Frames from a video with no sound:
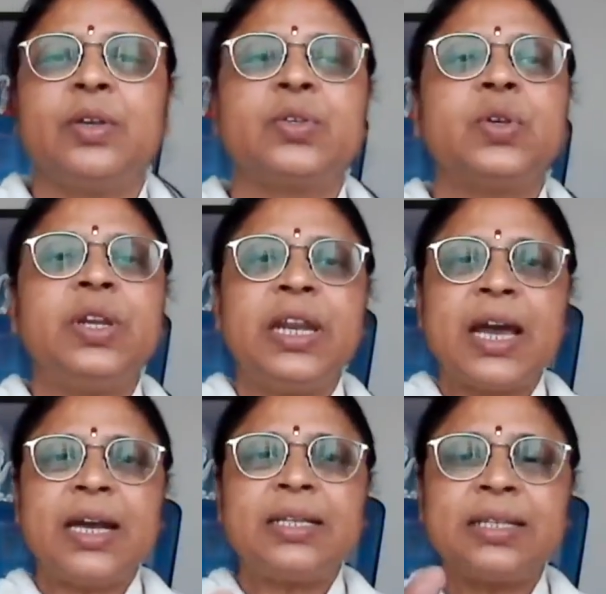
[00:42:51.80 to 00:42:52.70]
So
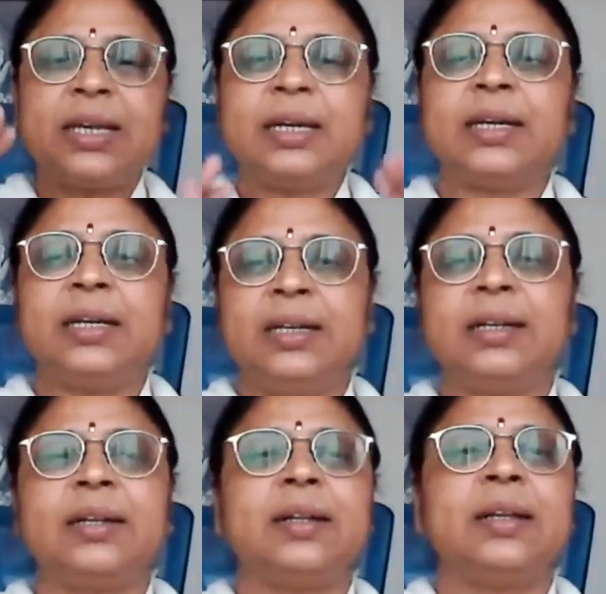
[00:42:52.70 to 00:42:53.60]
nyasa
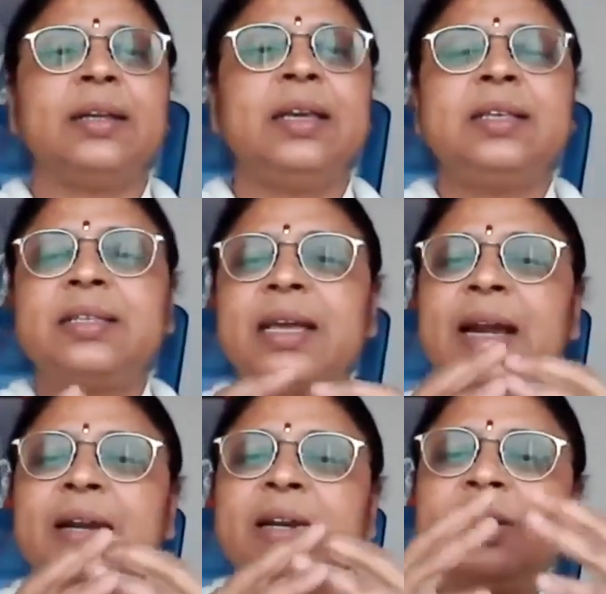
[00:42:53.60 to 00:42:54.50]
is that
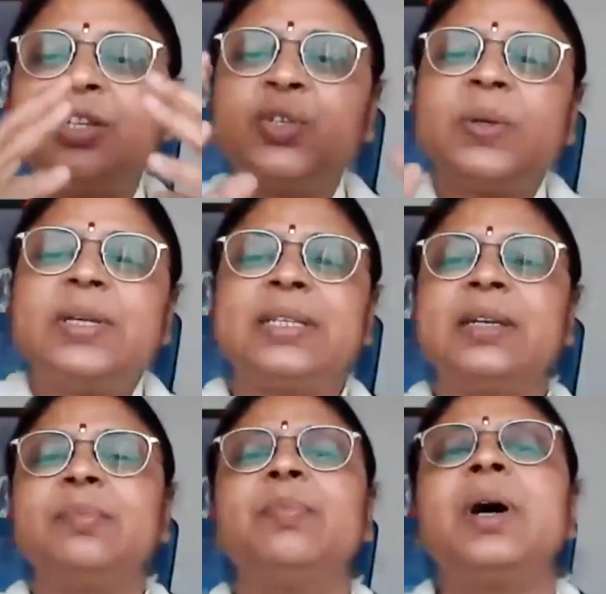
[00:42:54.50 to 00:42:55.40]

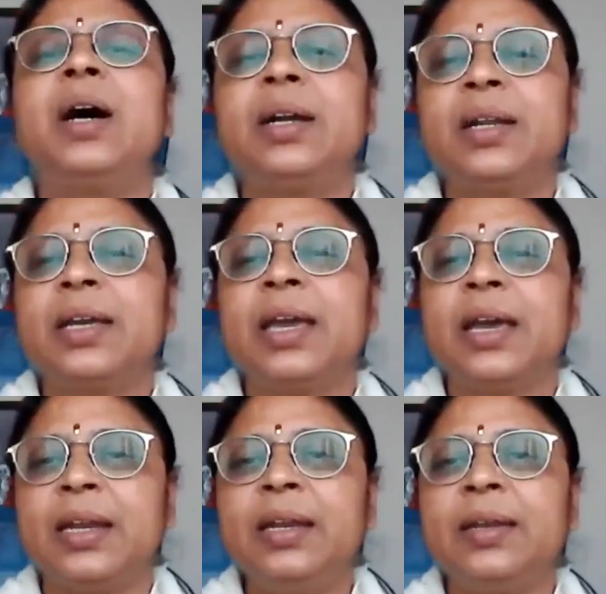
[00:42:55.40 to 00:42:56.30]
ritualistic part
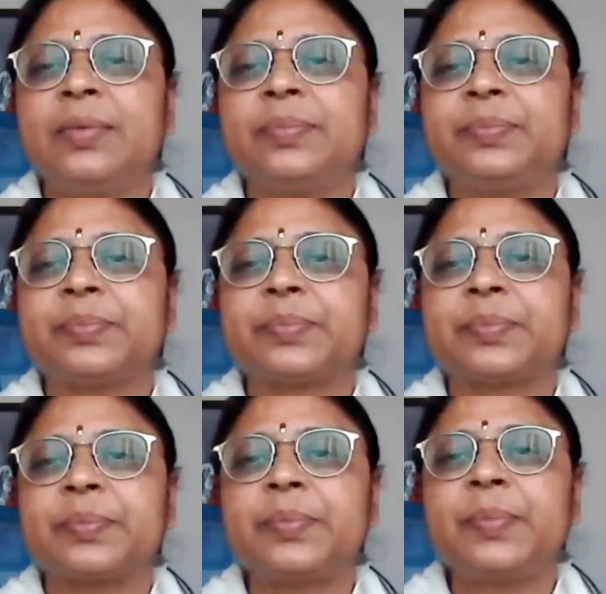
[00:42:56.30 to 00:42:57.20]
again,
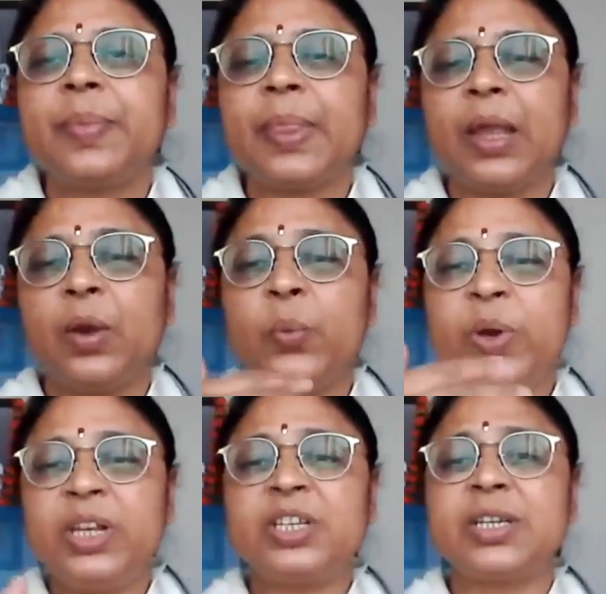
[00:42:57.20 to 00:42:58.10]

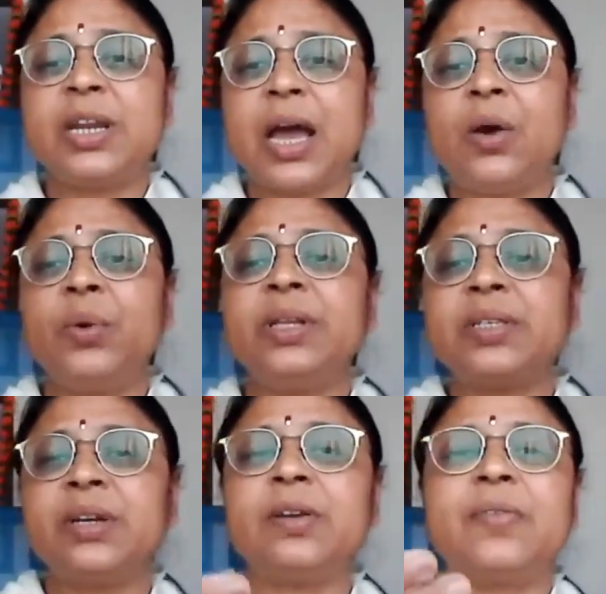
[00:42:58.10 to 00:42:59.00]
which now
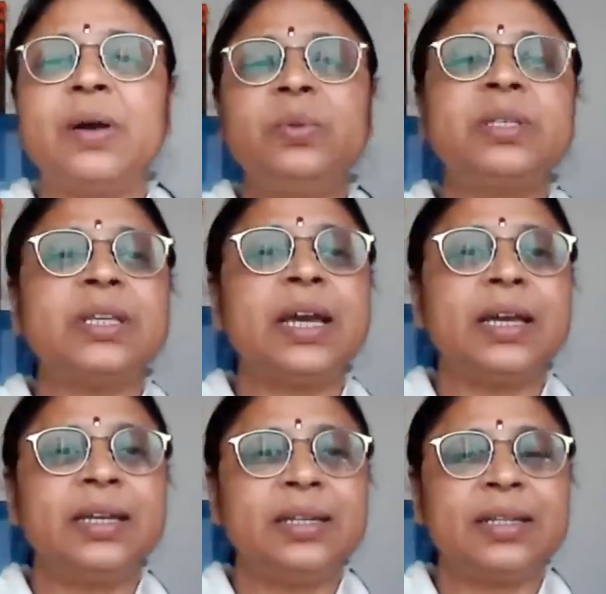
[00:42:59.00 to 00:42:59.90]
instead of
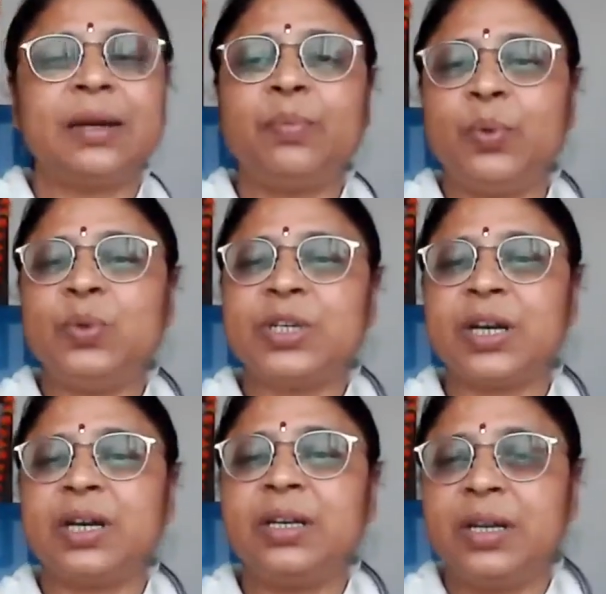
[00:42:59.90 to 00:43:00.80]
outside, that puja